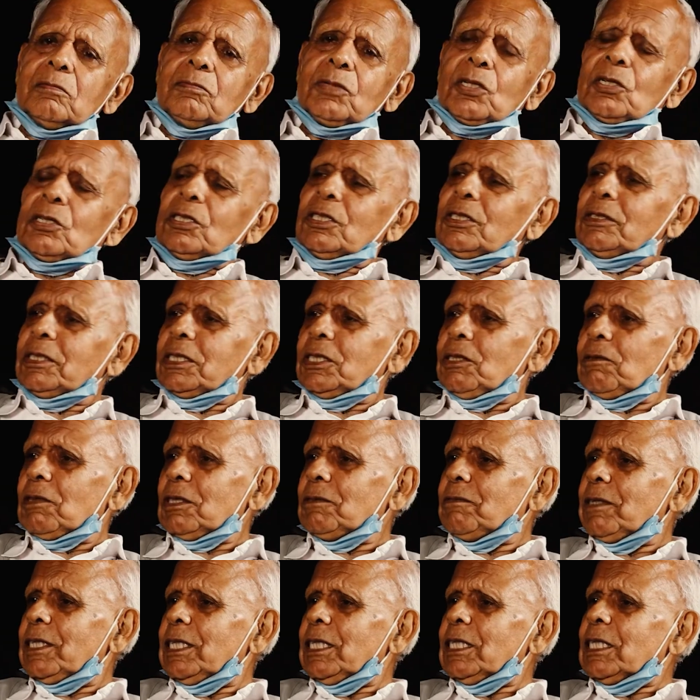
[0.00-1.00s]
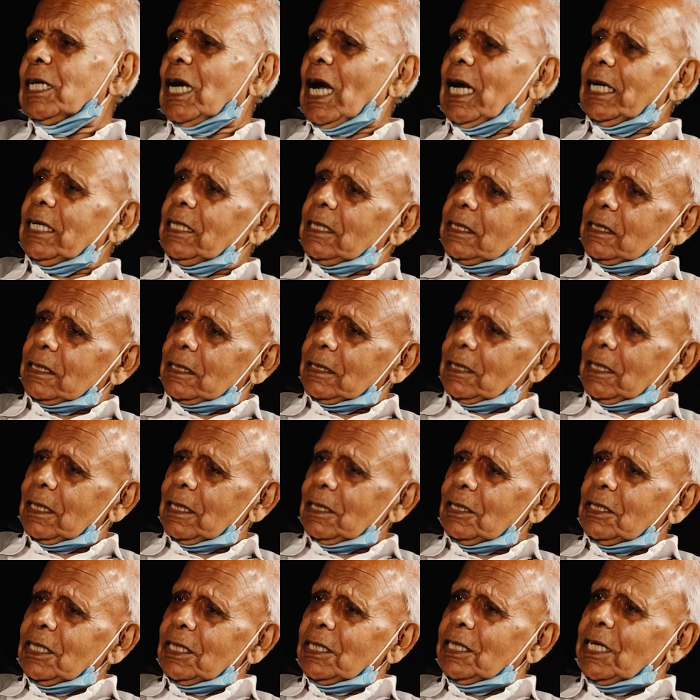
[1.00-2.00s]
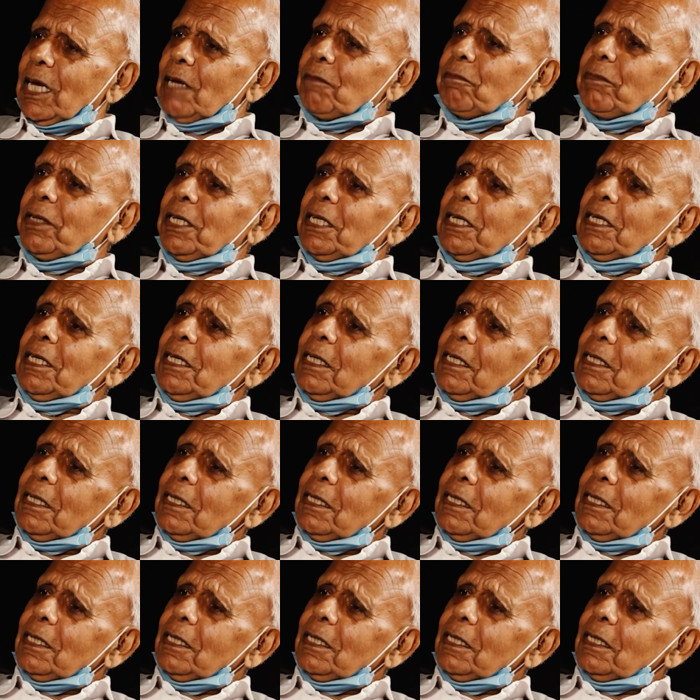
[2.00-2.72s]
Because she was very kind. She gave me,